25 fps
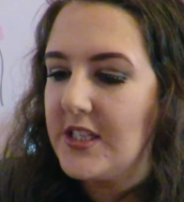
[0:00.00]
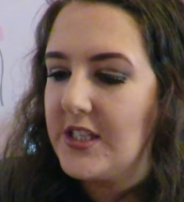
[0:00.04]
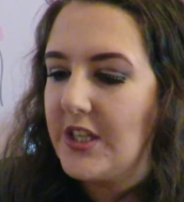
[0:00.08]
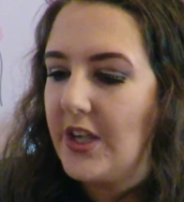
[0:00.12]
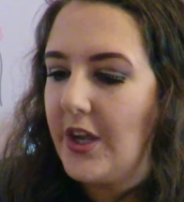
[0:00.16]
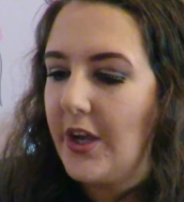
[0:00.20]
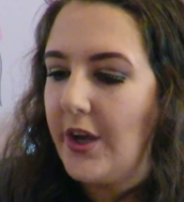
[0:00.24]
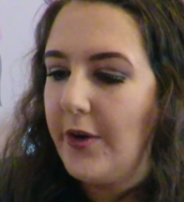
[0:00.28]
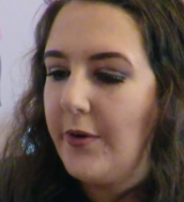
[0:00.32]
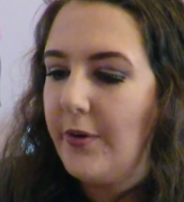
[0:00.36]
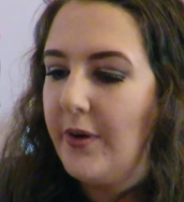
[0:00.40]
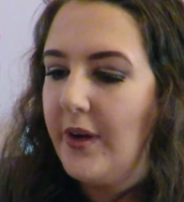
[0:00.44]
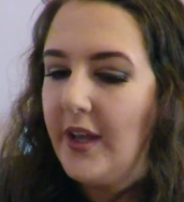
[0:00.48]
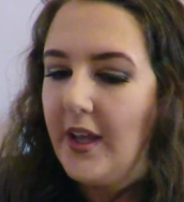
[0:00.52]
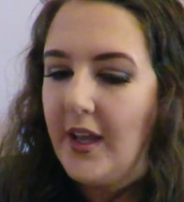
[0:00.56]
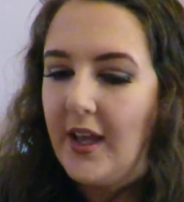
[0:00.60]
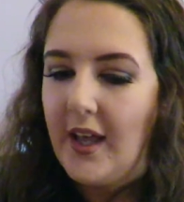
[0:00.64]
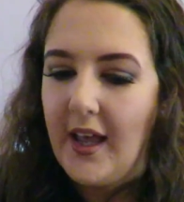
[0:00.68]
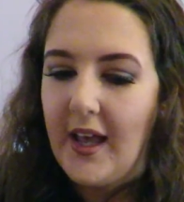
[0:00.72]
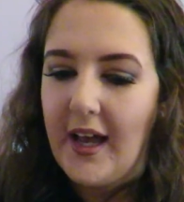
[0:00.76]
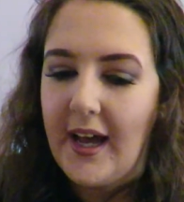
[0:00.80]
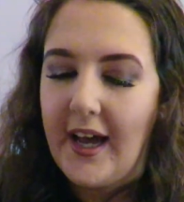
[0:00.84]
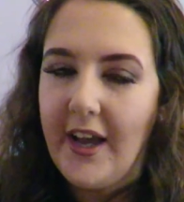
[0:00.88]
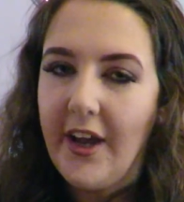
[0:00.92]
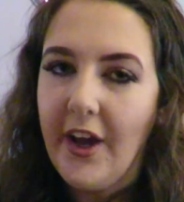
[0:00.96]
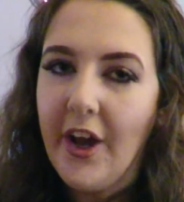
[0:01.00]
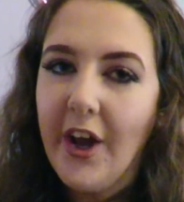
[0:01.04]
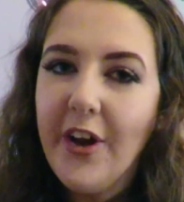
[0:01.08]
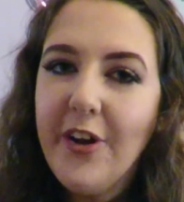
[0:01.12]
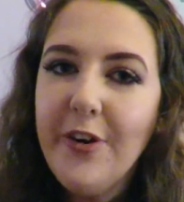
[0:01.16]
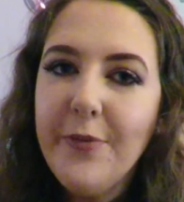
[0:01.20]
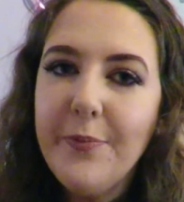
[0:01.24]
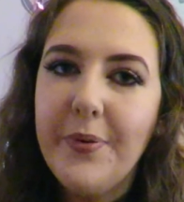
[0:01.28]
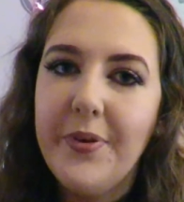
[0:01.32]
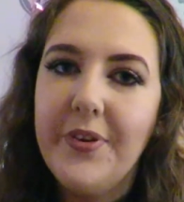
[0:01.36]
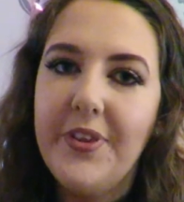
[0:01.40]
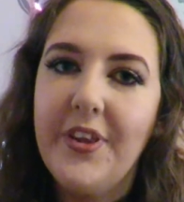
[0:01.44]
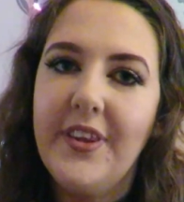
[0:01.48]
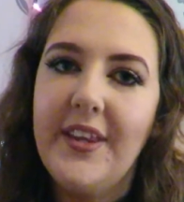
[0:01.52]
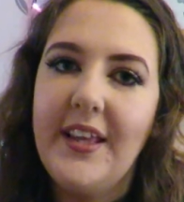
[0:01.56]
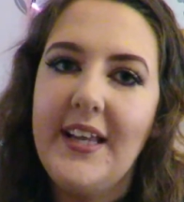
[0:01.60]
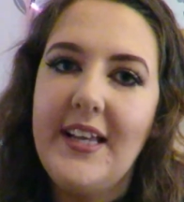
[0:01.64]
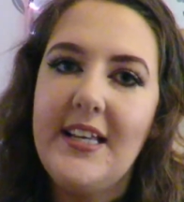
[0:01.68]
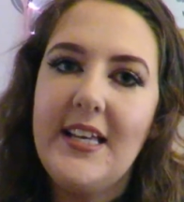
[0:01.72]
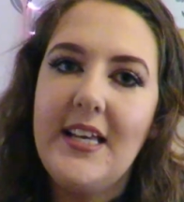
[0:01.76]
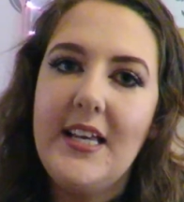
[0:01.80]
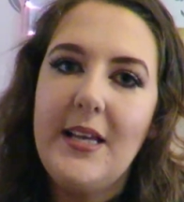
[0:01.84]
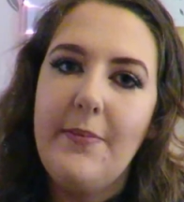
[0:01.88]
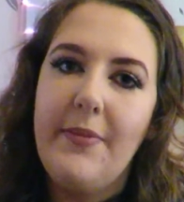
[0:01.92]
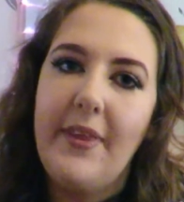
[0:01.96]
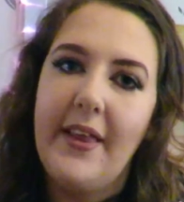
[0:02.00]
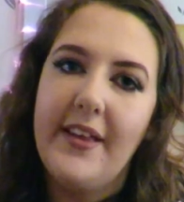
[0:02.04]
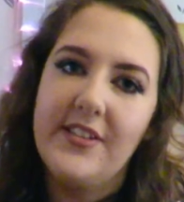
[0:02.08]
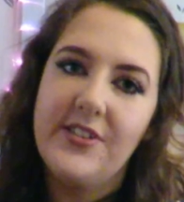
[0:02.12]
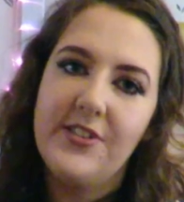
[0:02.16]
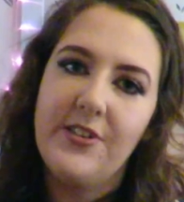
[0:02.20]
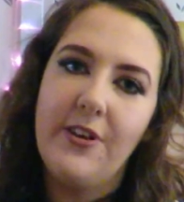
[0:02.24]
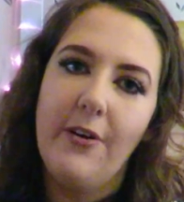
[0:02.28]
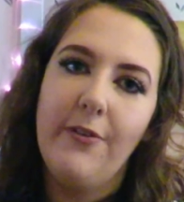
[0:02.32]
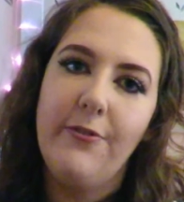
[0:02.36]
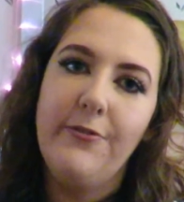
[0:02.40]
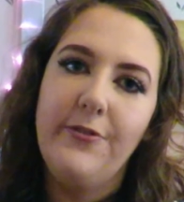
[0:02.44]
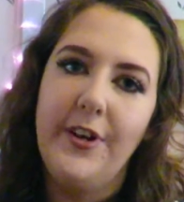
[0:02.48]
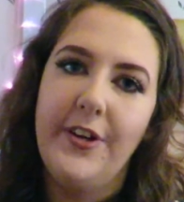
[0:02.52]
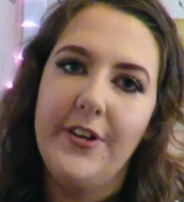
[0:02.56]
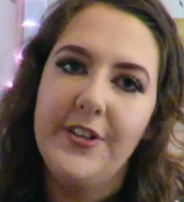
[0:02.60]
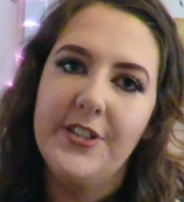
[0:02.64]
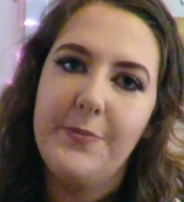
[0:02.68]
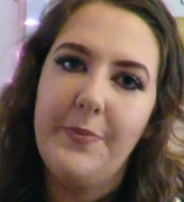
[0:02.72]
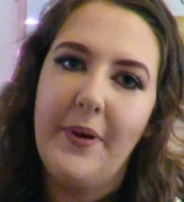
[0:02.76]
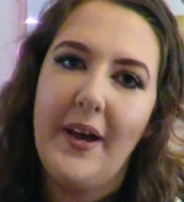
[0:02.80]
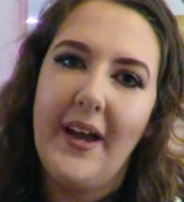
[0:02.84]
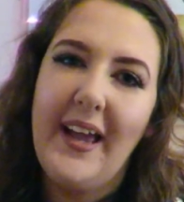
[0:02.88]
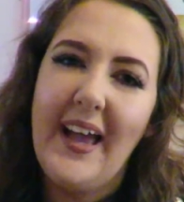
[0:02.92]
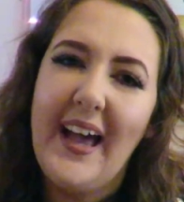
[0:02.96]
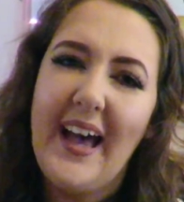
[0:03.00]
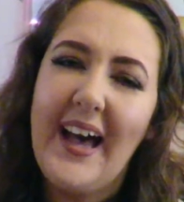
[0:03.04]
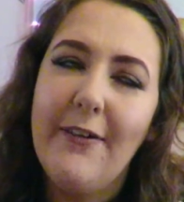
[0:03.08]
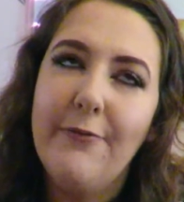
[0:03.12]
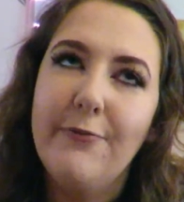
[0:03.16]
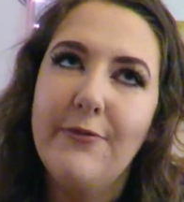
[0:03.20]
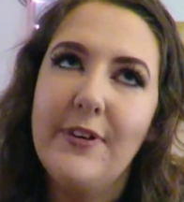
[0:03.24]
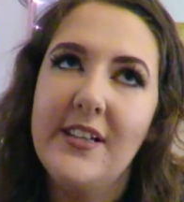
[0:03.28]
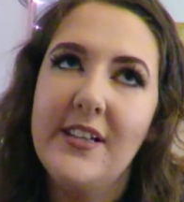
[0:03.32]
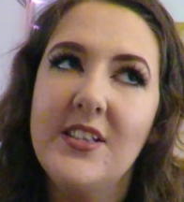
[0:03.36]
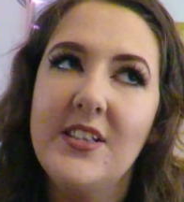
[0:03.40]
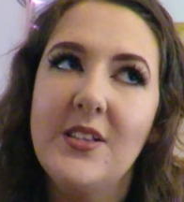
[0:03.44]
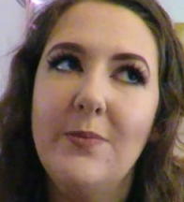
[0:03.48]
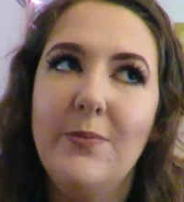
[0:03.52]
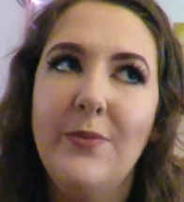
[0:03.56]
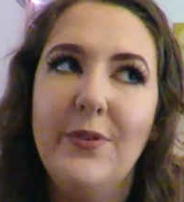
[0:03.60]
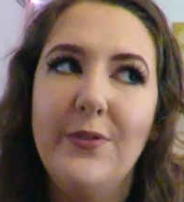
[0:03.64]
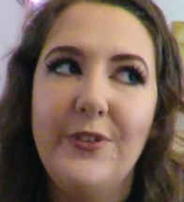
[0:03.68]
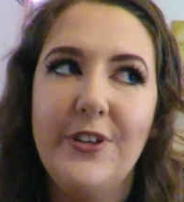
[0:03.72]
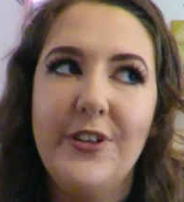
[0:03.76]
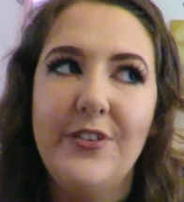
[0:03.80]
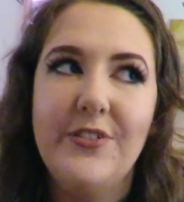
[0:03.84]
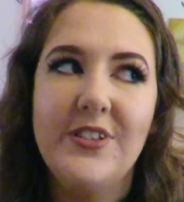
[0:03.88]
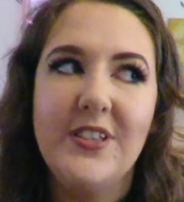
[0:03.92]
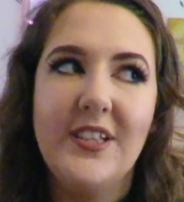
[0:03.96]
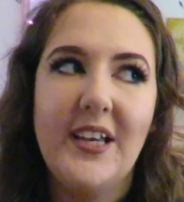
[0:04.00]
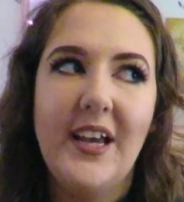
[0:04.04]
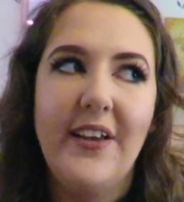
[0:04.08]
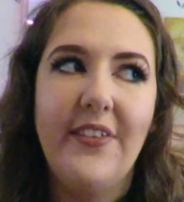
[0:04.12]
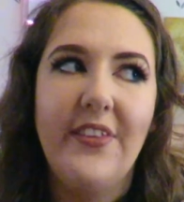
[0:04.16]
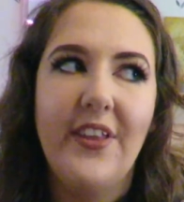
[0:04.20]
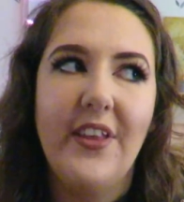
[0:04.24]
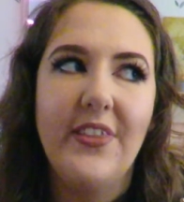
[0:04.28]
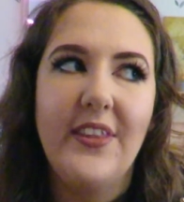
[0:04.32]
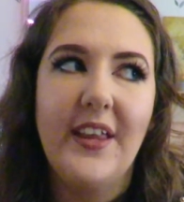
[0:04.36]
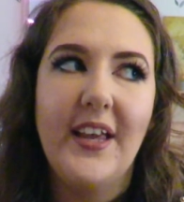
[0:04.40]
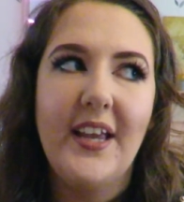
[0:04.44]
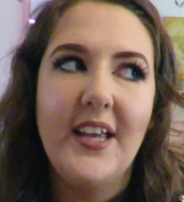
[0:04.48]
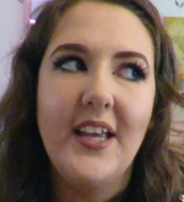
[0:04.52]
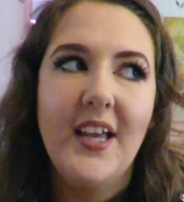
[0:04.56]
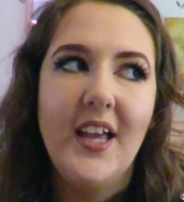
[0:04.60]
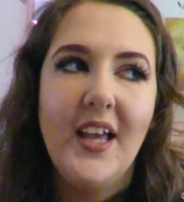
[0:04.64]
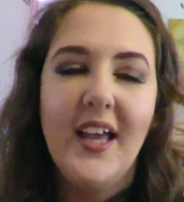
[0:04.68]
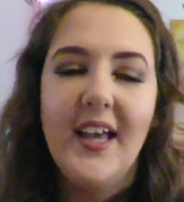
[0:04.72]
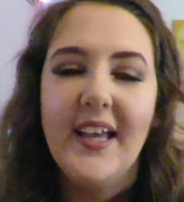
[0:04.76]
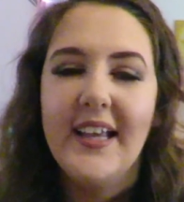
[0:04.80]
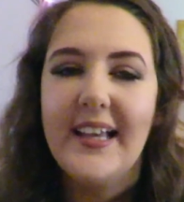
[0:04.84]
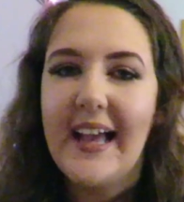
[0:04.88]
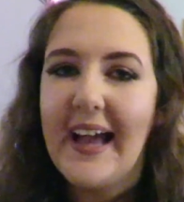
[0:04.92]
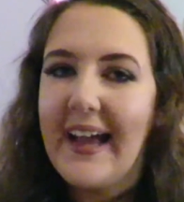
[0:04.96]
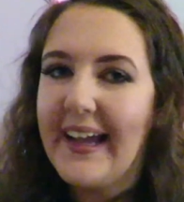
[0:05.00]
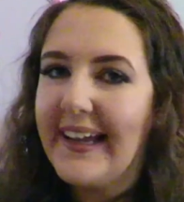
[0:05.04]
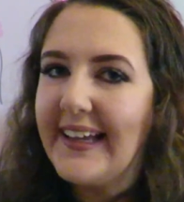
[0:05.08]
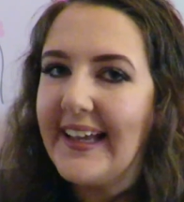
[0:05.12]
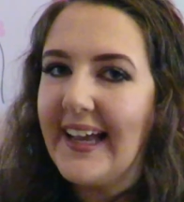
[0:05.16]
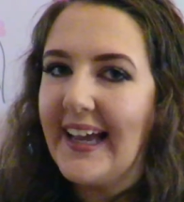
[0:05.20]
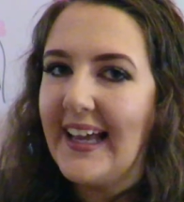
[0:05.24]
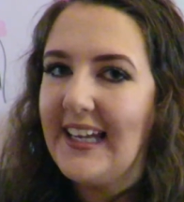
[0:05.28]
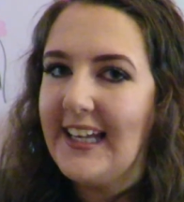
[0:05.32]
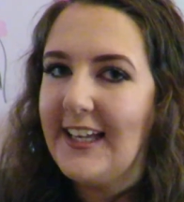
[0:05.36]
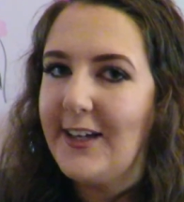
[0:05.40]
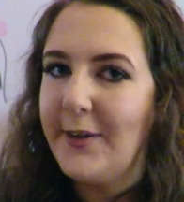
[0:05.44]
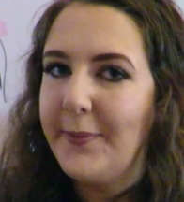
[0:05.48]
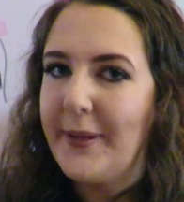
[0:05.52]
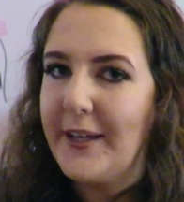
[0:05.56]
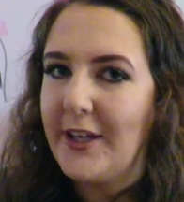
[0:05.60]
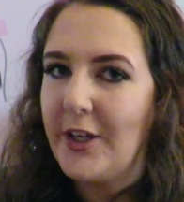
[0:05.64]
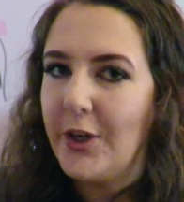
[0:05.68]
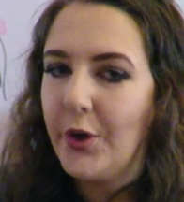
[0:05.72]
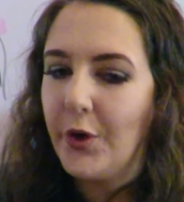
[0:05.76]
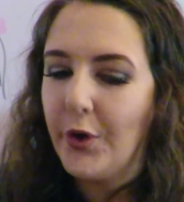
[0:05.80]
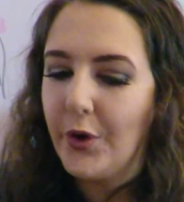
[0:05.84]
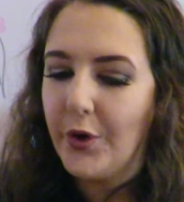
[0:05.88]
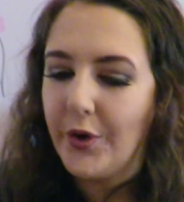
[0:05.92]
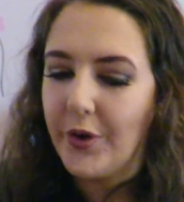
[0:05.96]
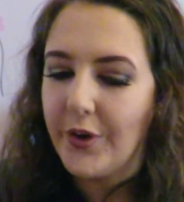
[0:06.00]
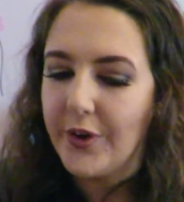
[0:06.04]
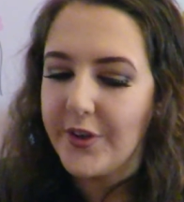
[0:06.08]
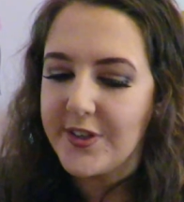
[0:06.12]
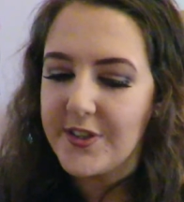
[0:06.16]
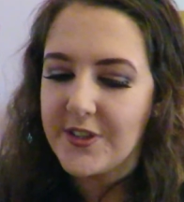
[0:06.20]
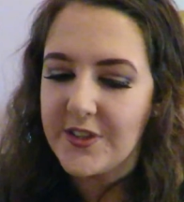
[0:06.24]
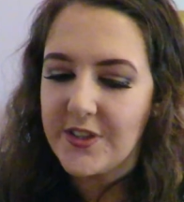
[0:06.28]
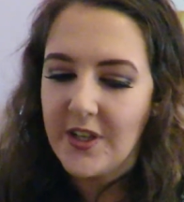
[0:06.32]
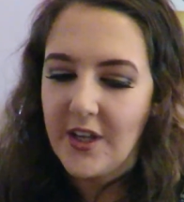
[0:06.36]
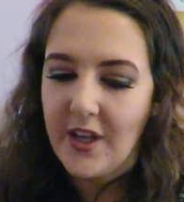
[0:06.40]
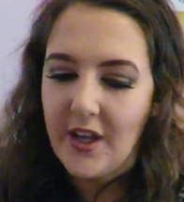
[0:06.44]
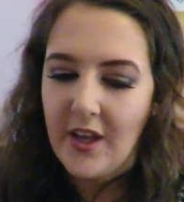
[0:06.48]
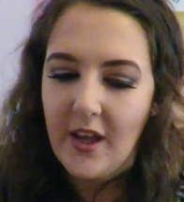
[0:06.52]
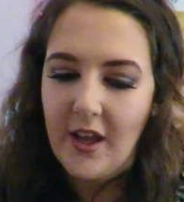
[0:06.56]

so I hope that they keep their softness, but I have some reviews saying that they can get a little bit coarse,